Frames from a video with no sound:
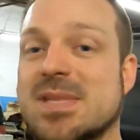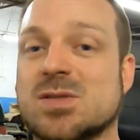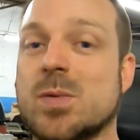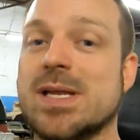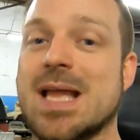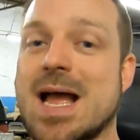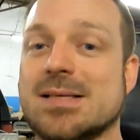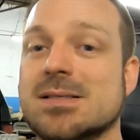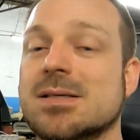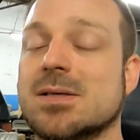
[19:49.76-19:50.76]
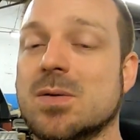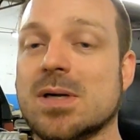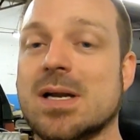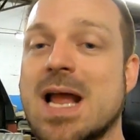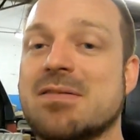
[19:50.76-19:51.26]
this week, guys,
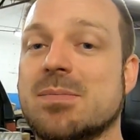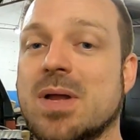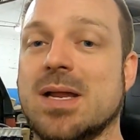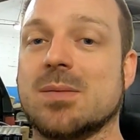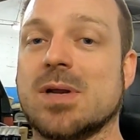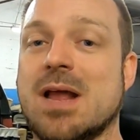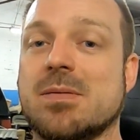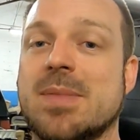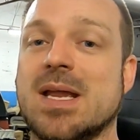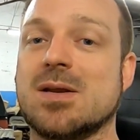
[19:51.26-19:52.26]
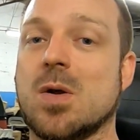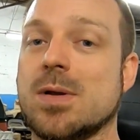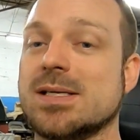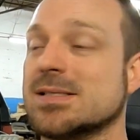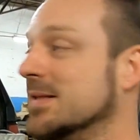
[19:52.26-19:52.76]
we're going to have it playing. We're going to have it making
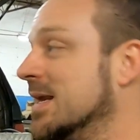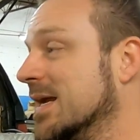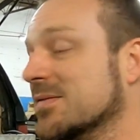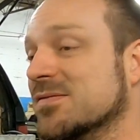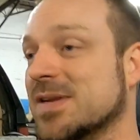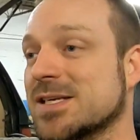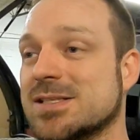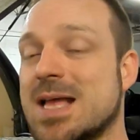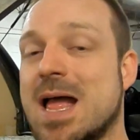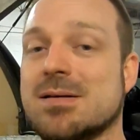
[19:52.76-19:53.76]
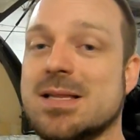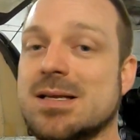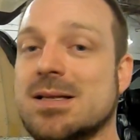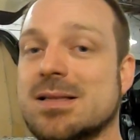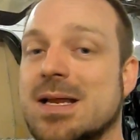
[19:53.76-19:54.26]
noise, and then I can finish dialing
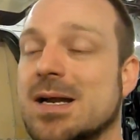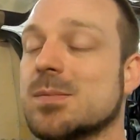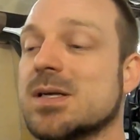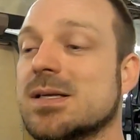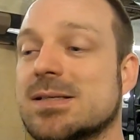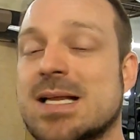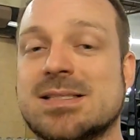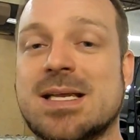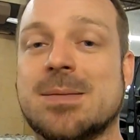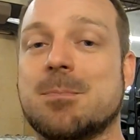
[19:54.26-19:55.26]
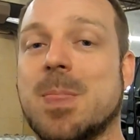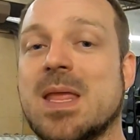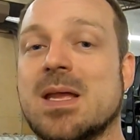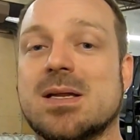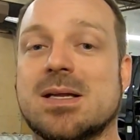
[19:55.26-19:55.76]
it in there. But that's it.
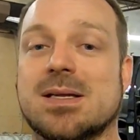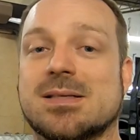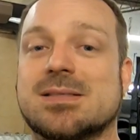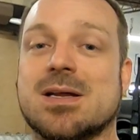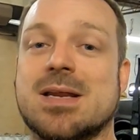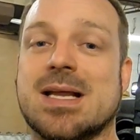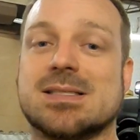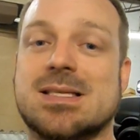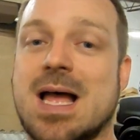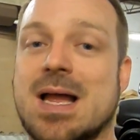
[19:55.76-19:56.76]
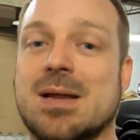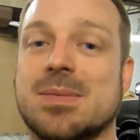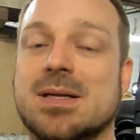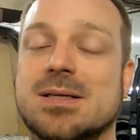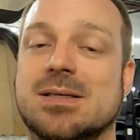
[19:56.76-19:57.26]
Till next
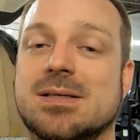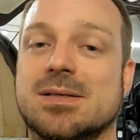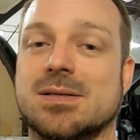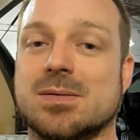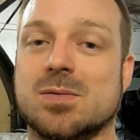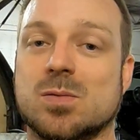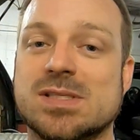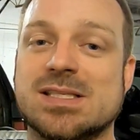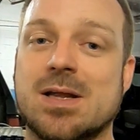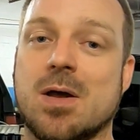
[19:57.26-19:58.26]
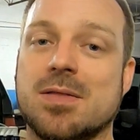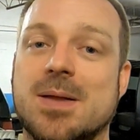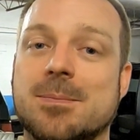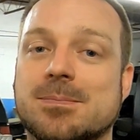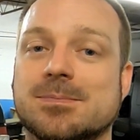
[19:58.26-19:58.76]
time, we'll see y'all
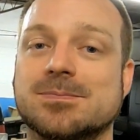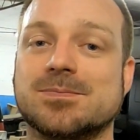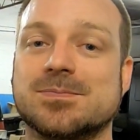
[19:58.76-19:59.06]
then.